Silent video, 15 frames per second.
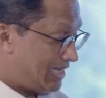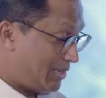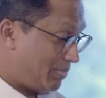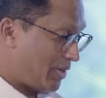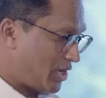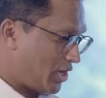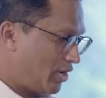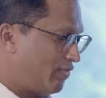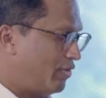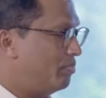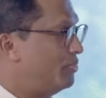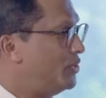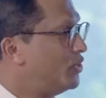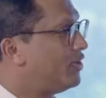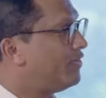typical of a
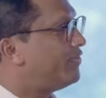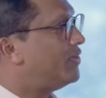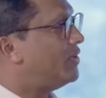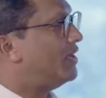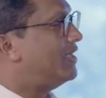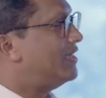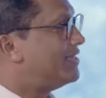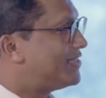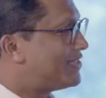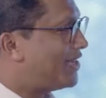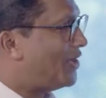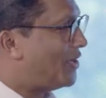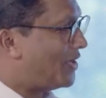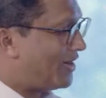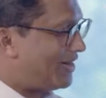beautiful
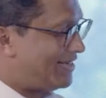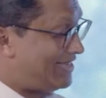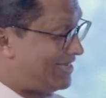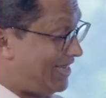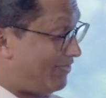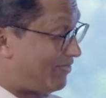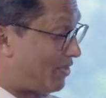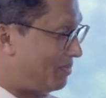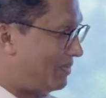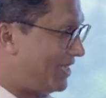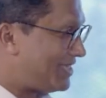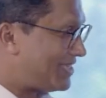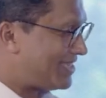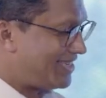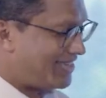Ceylon tea from
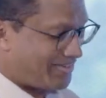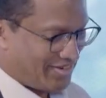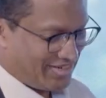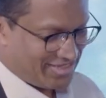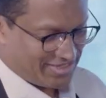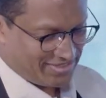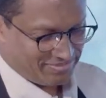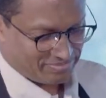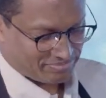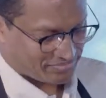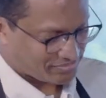this region.